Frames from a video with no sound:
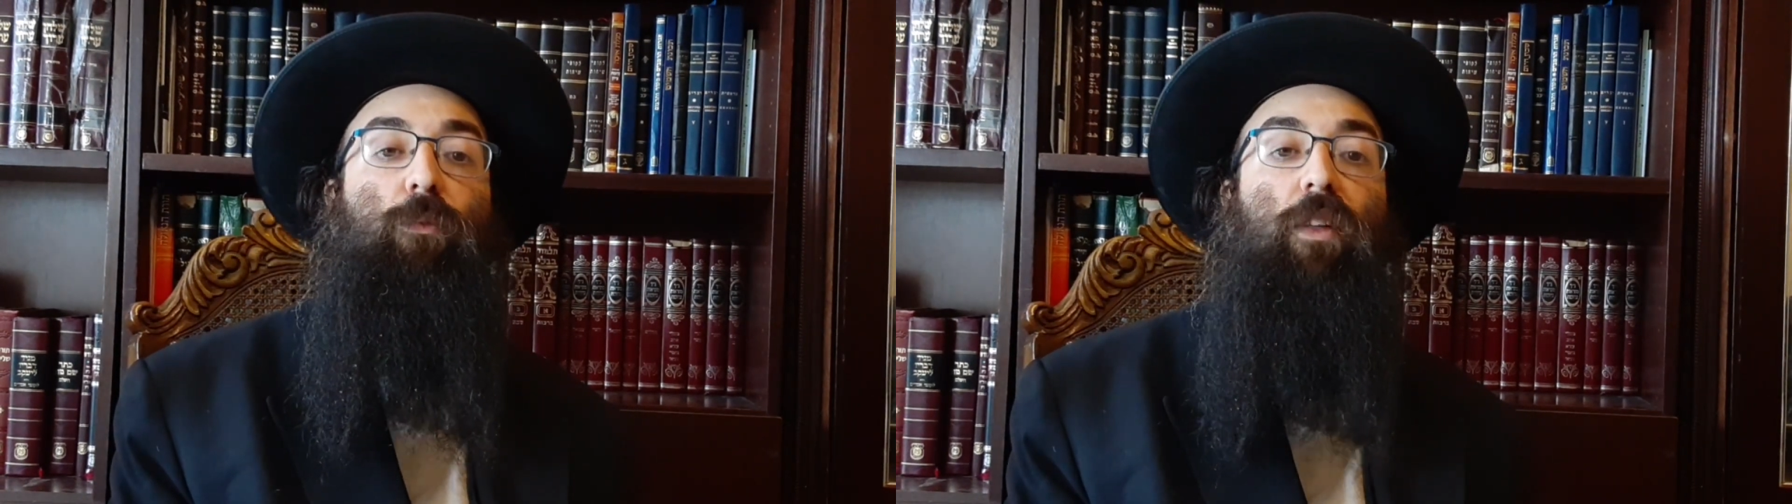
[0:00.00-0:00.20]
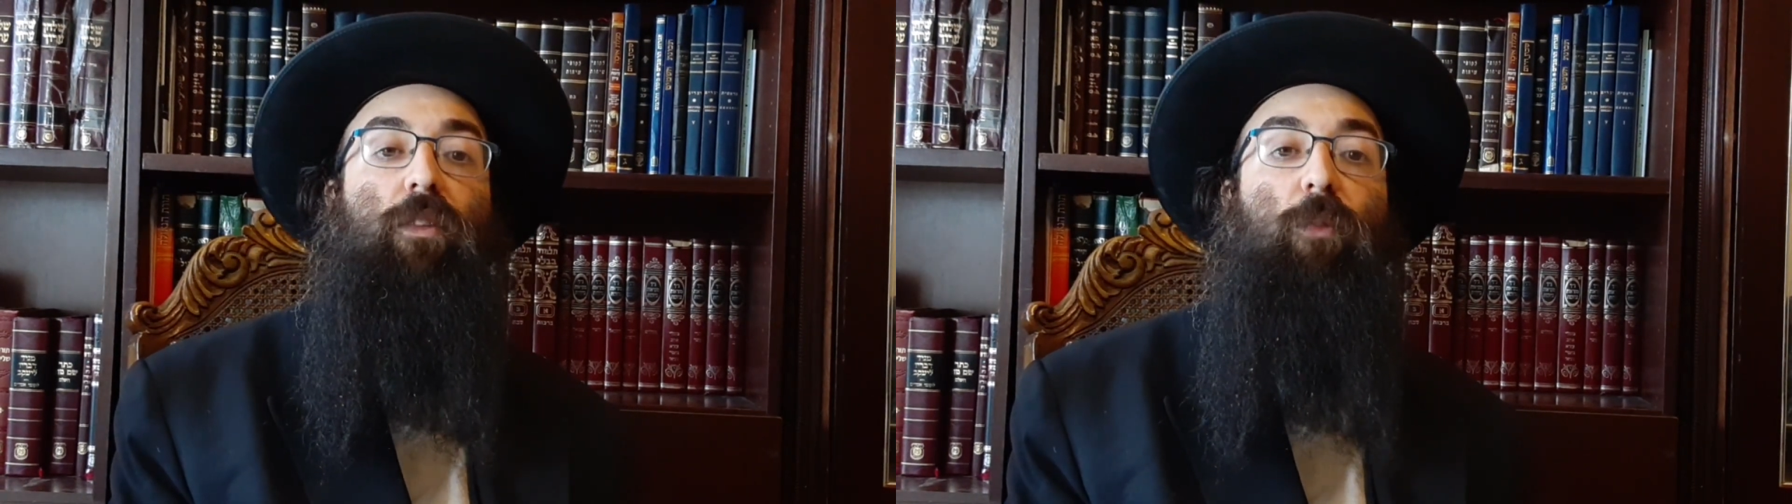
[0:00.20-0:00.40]

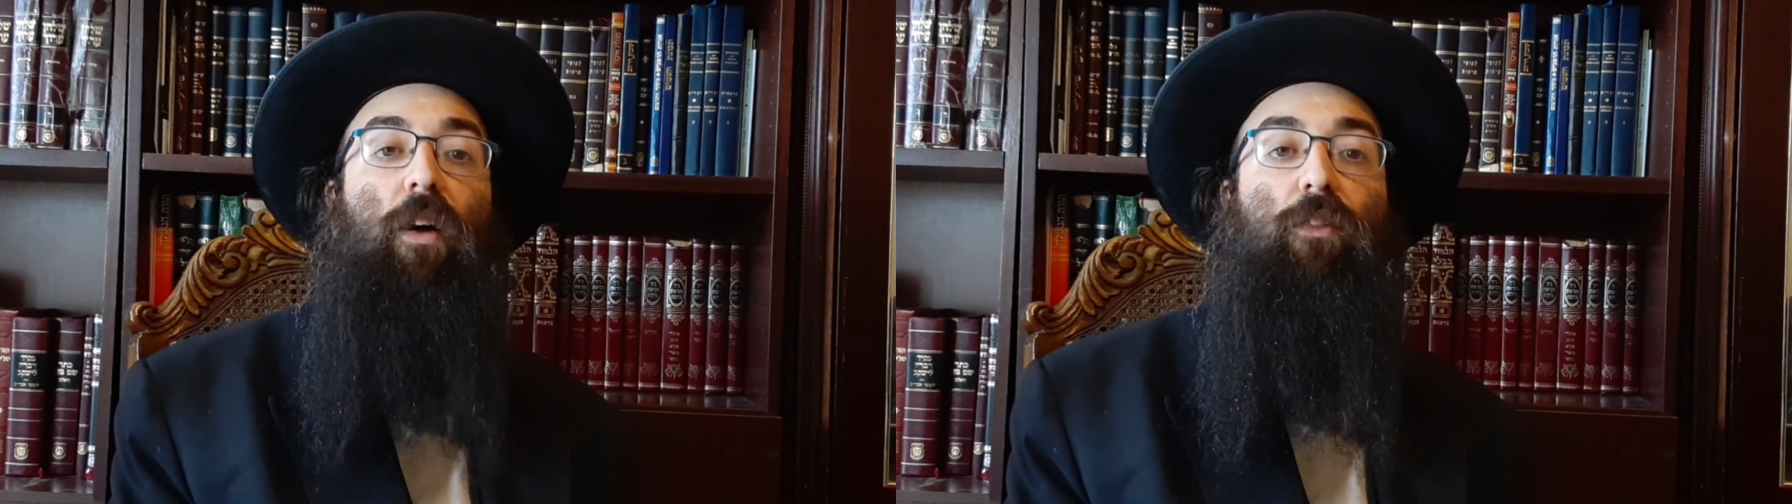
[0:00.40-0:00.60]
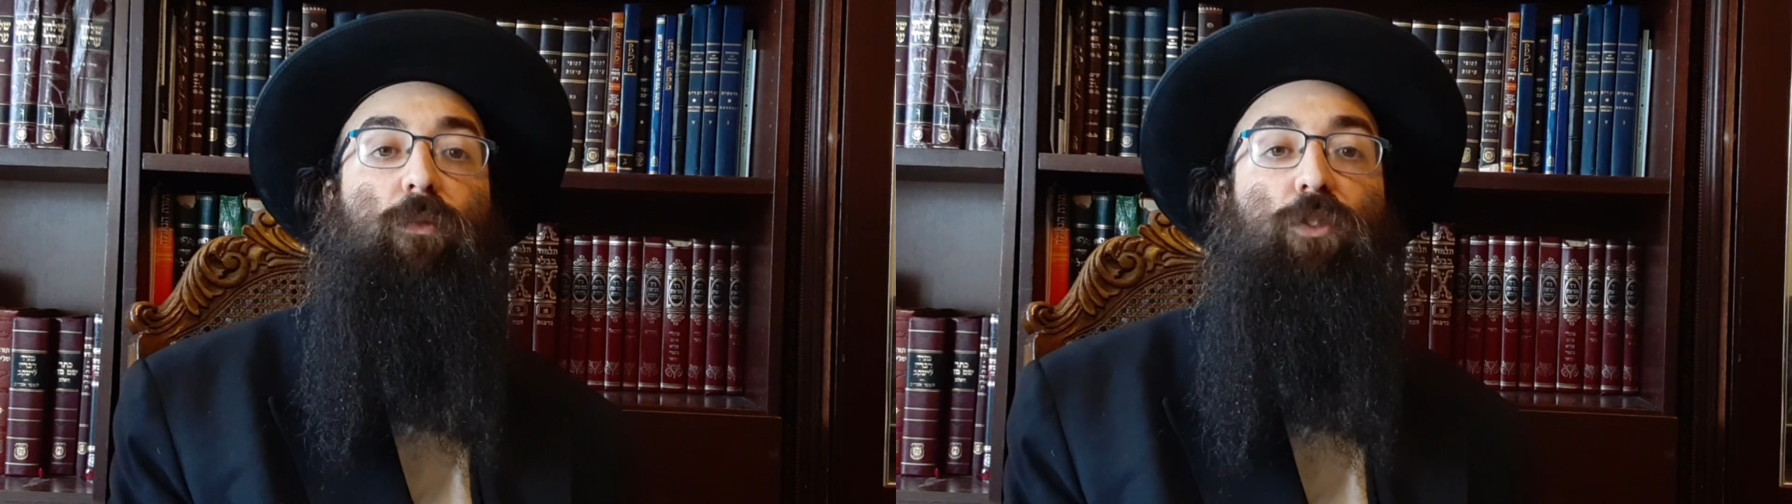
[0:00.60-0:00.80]
but the
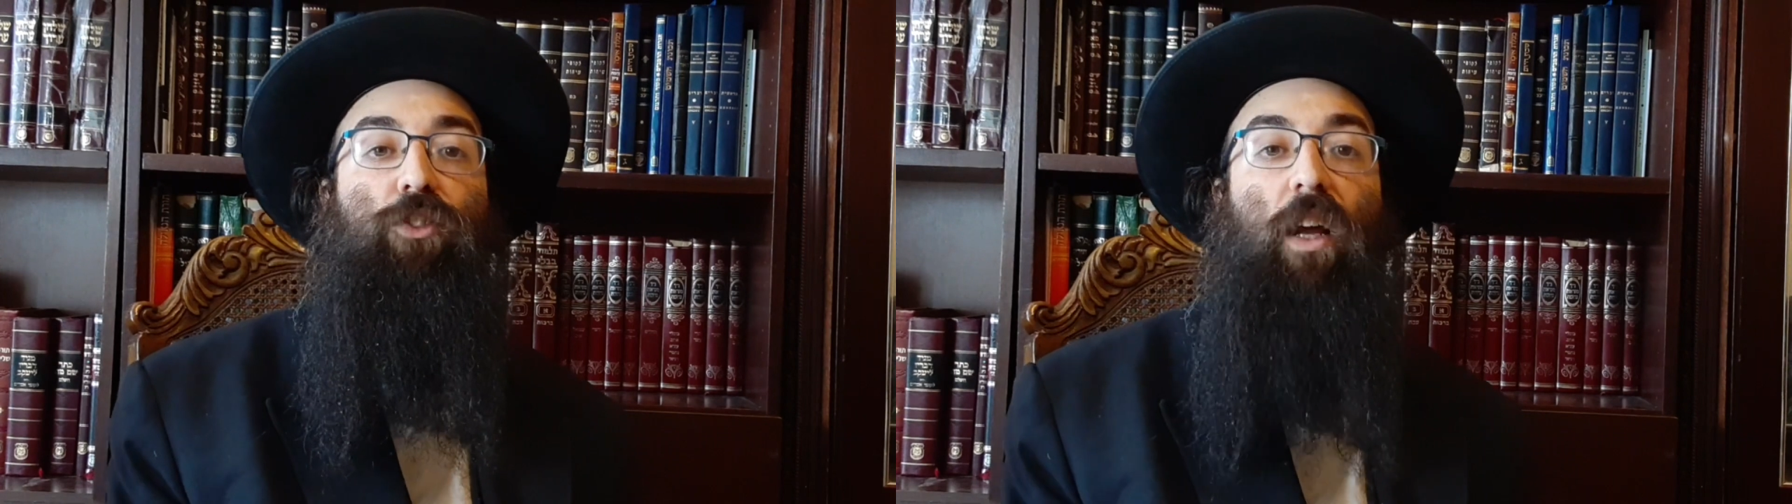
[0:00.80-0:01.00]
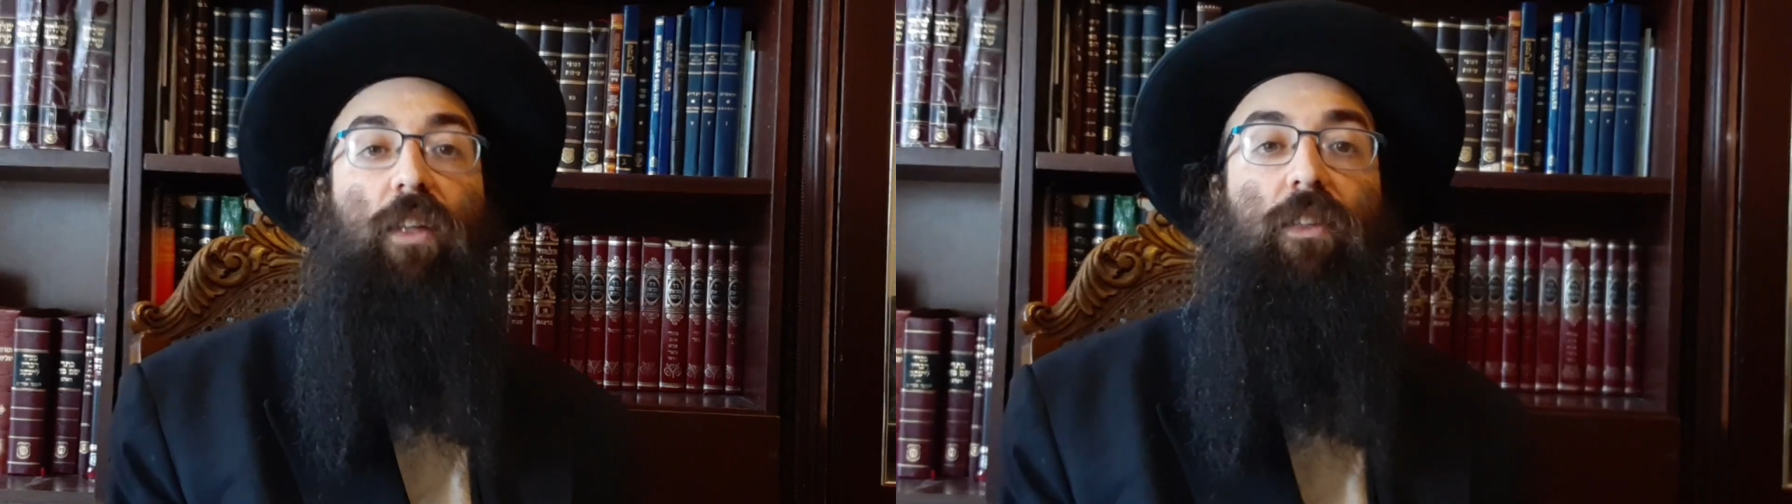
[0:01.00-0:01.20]
mother of
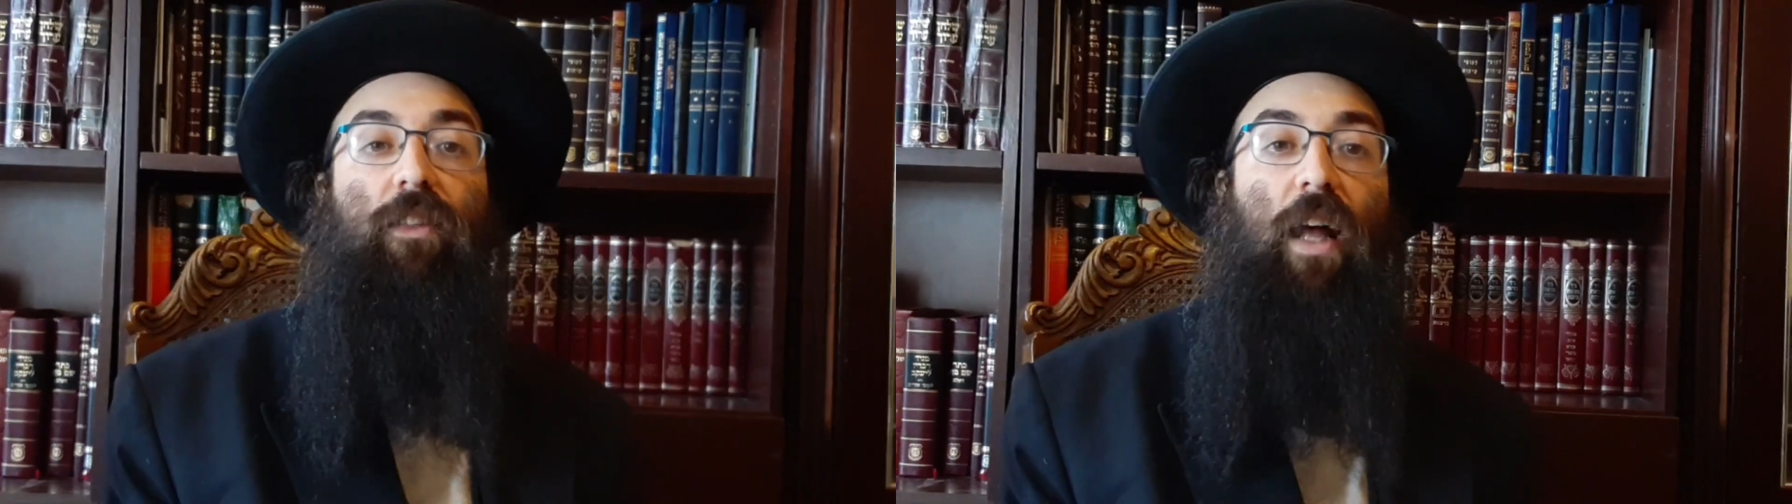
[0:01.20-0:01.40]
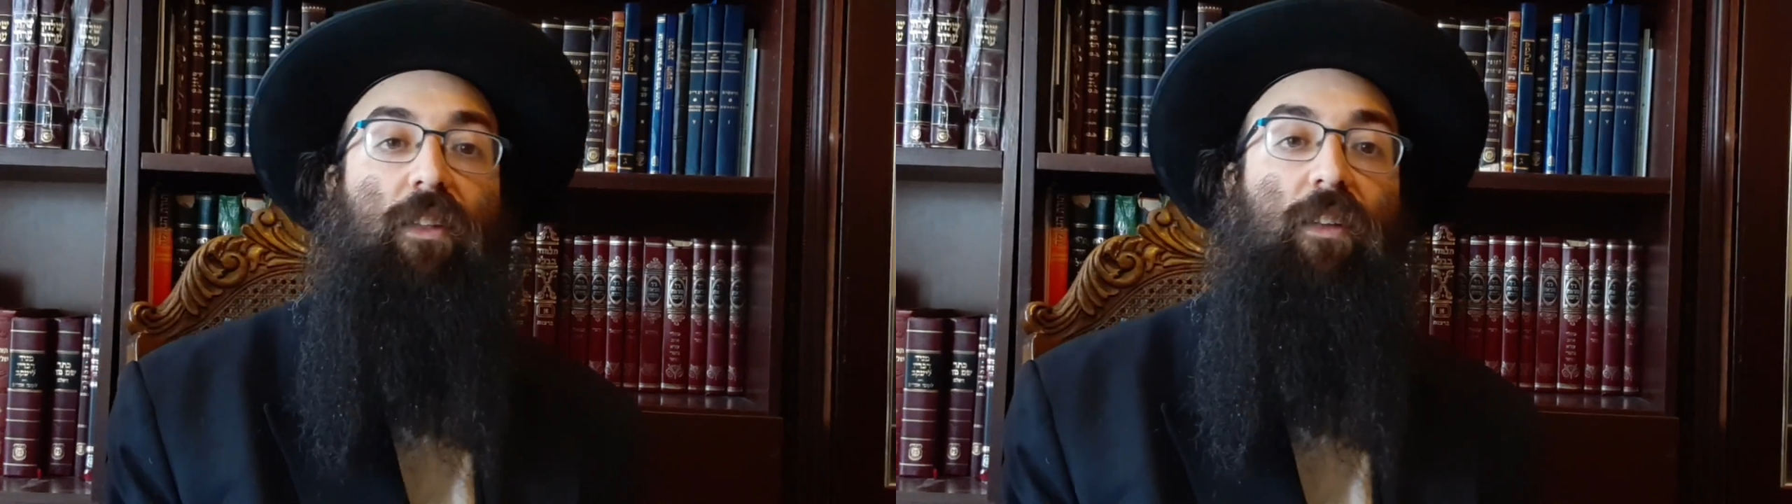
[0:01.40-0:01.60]
Moshiach did
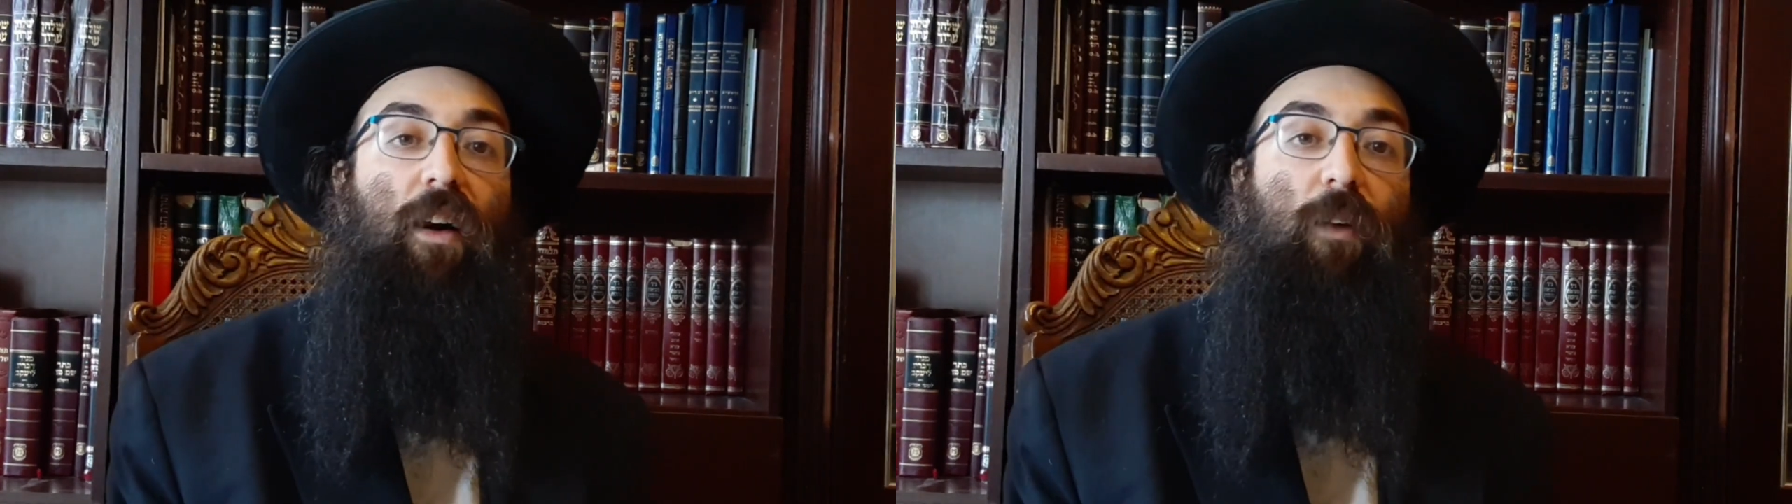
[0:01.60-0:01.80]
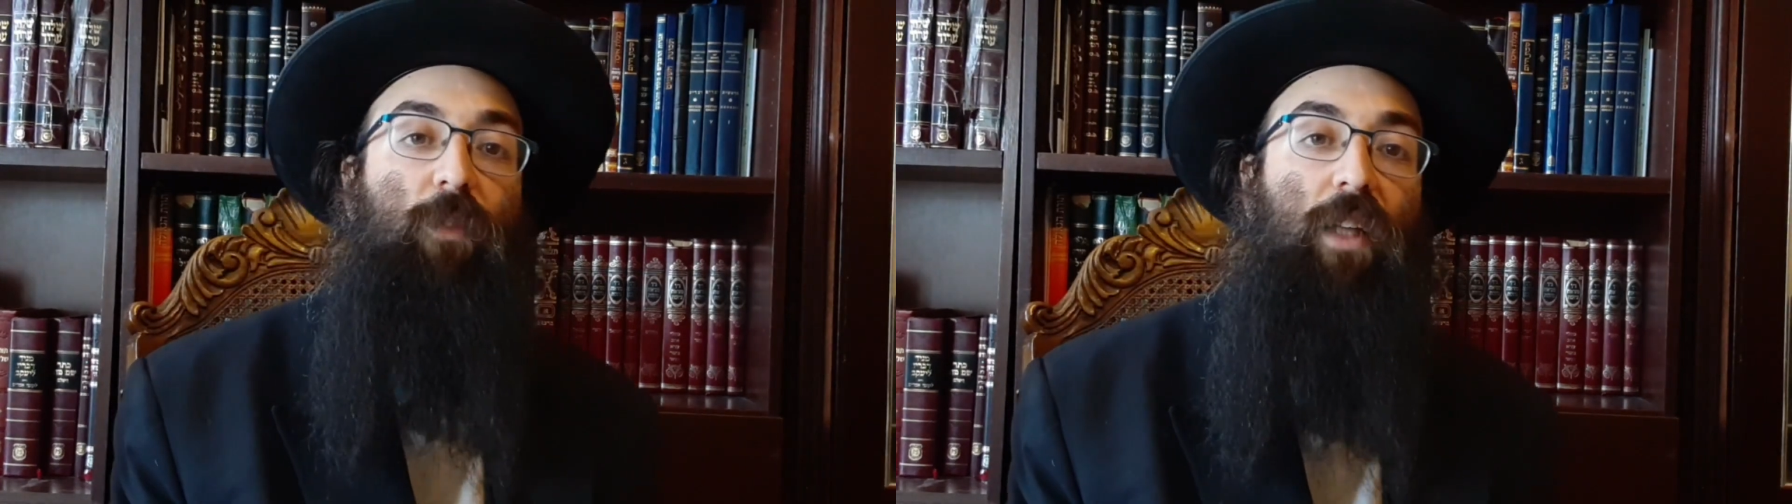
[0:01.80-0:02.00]
not come.